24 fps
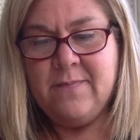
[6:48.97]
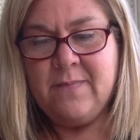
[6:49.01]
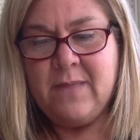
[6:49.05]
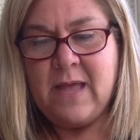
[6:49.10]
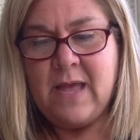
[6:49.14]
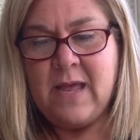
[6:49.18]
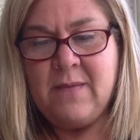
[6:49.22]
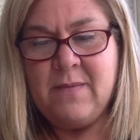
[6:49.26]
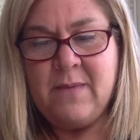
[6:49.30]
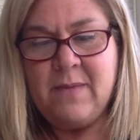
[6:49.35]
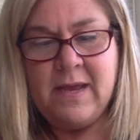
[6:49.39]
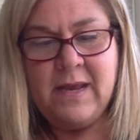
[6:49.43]

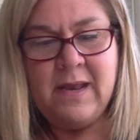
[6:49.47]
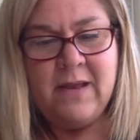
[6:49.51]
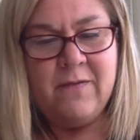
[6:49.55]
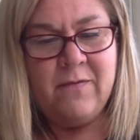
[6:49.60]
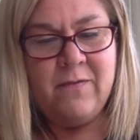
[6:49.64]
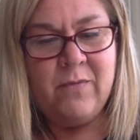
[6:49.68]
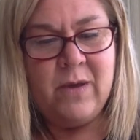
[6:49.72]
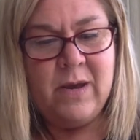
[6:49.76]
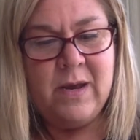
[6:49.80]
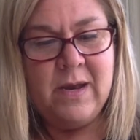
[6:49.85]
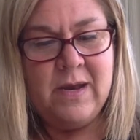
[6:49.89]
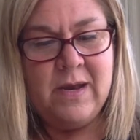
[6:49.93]
and might have
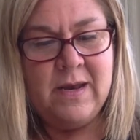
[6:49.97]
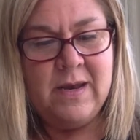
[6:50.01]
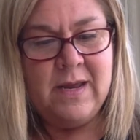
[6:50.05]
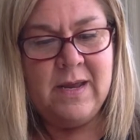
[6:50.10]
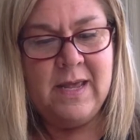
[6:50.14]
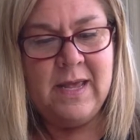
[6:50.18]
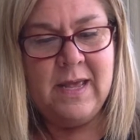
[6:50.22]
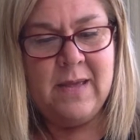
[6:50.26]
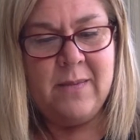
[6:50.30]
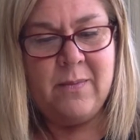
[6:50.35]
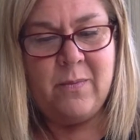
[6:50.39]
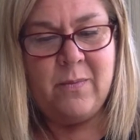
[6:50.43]
ridden
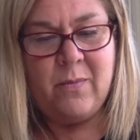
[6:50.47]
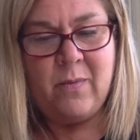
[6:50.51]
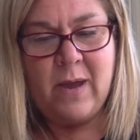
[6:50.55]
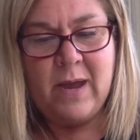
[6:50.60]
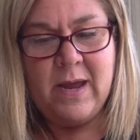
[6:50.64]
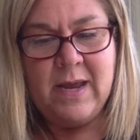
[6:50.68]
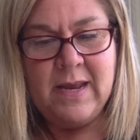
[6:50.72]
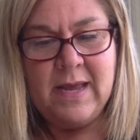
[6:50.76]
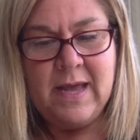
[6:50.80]
him right